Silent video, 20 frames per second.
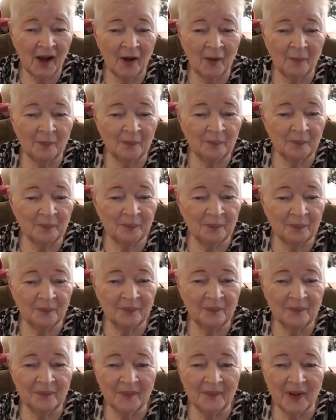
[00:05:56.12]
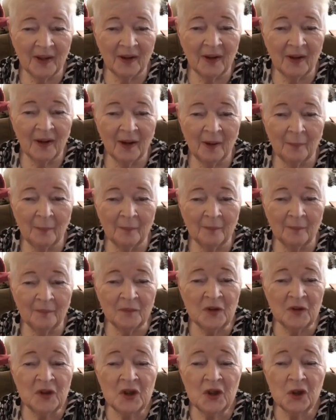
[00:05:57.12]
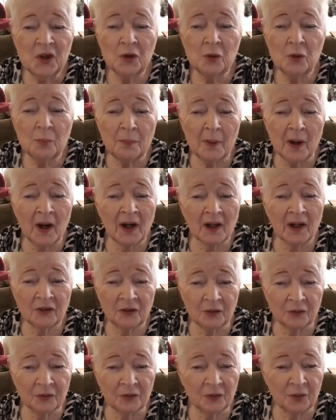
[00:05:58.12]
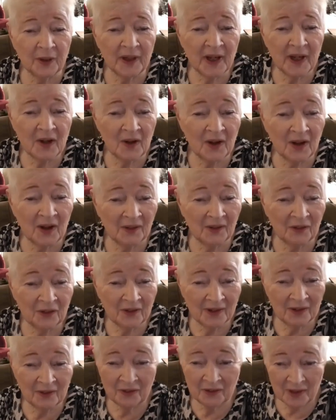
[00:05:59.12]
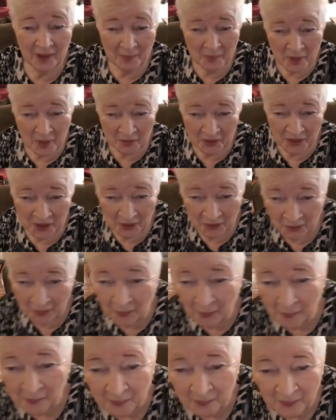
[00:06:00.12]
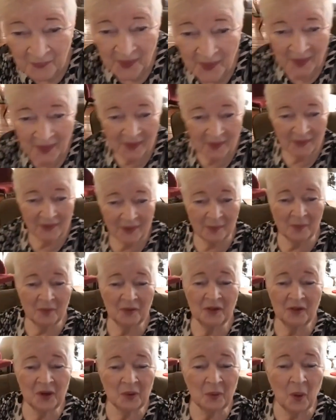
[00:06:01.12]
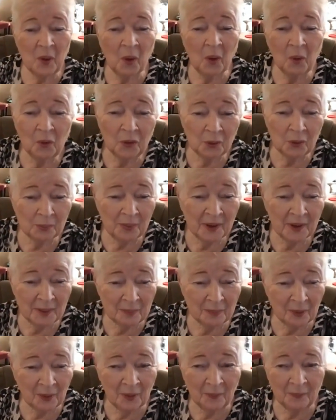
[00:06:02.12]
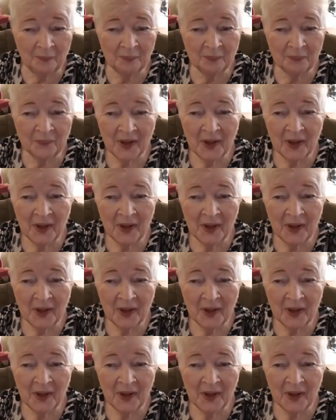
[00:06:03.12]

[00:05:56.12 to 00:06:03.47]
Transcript: a new box of crayons. And some of you older people